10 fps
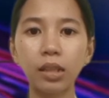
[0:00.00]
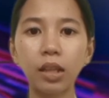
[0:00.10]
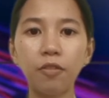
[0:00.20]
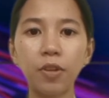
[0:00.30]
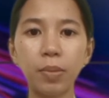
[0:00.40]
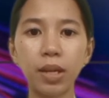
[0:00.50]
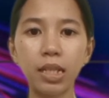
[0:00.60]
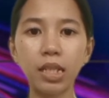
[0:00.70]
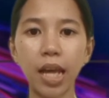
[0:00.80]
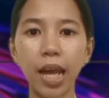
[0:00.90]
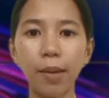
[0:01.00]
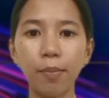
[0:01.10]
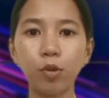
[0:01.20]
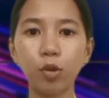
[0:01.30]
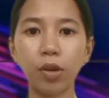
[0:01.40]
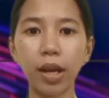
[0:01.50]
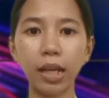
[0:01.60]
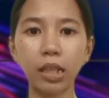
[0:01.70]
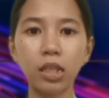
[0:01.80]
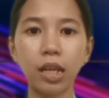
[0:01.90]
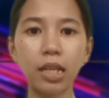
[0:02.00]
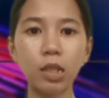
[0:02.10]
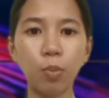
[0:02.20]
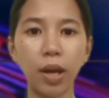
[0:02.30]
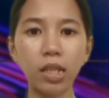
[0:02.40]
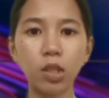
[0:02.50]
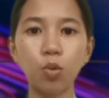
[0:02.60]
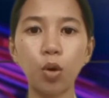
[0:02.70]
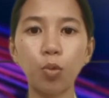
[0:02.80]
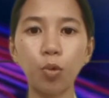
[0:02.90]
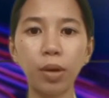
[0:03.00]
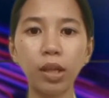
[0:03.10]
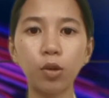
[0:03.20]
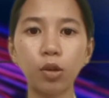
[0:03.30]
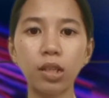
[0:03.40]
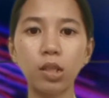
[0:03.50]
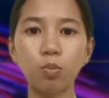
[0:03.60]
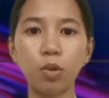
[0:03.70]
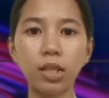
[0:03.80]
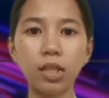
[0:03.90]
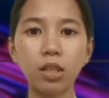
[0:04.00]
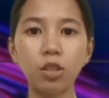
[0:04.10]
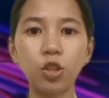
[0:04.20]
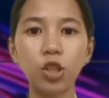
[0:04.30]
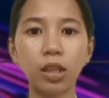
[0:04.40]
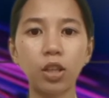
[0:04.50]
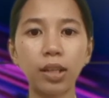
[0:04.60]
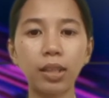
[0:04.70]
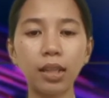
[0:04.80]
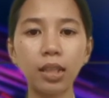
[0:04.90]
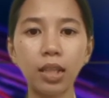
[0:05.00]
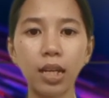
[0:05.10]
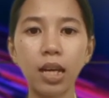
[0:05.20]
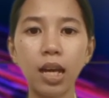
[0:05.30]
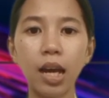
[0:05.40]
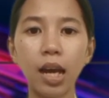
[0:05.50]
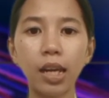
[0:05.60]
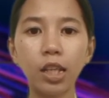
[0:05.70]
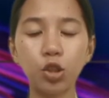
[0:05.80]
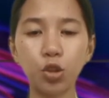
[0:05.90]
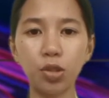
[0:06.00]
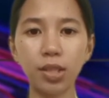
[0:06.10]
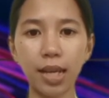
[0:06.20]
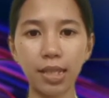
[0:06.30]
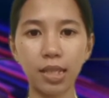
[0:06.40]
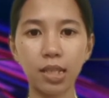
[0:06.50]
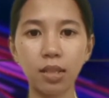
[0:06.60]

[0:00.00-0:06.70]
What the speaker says: The feminists aimed to create a space where women could express their gender identity in a true sense.